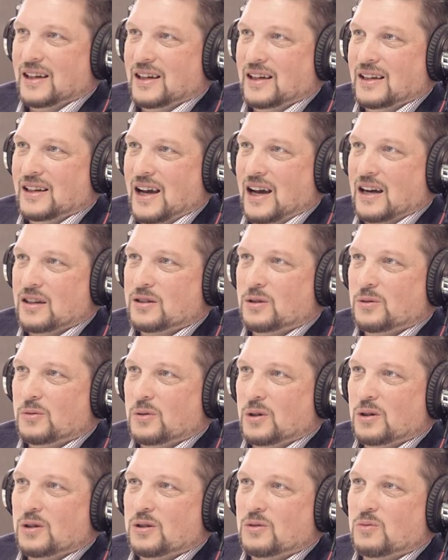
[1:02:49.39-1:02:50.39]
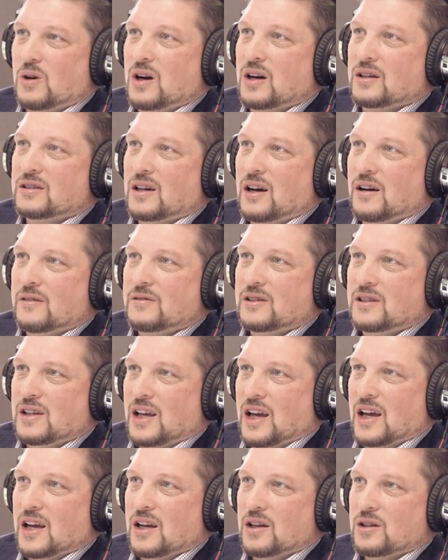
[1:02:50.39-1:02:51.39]
Yeah. Axl Rose walked Axel off
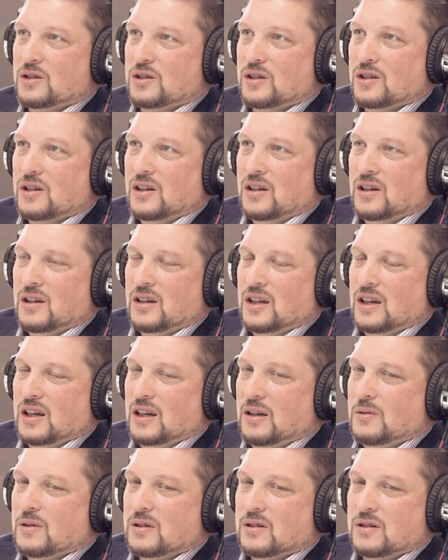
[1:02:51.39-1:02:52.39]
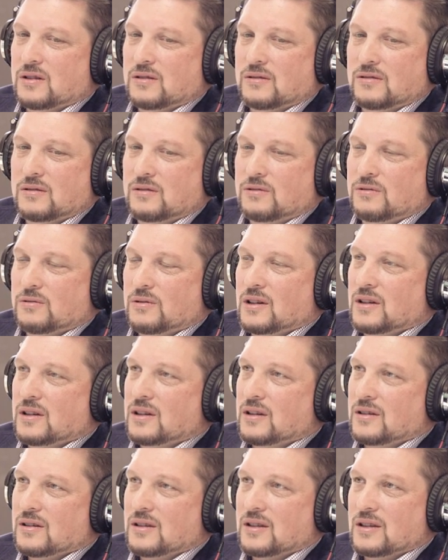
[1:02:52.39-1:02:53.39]
stage. Do. Yeah. He was
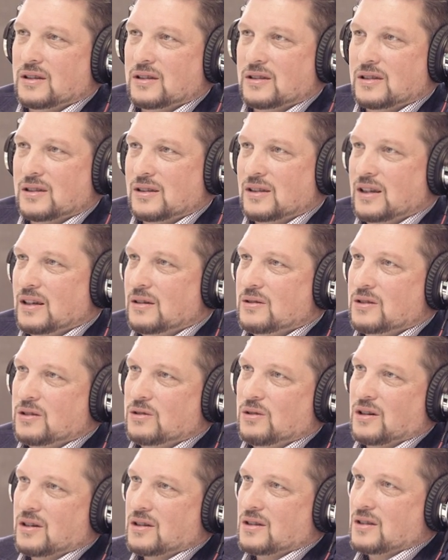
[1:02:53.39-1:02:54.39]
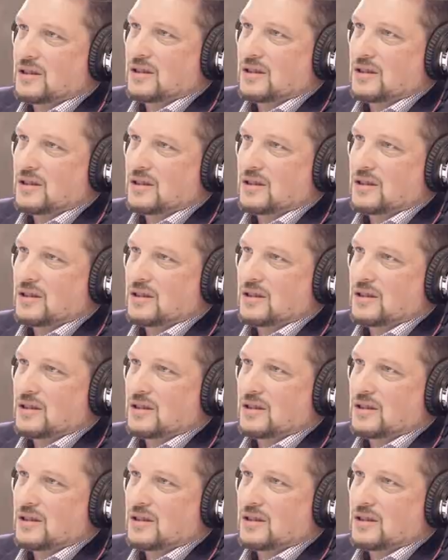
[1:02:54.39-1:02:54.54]
drunker than a, he was drunk as